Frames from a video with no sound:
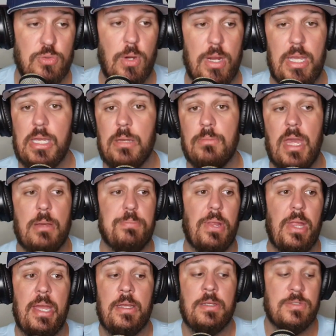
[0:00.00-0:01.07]
where he can make
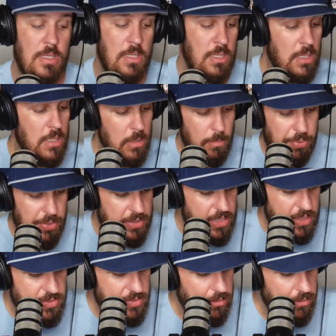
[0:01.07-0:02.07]
plays, but this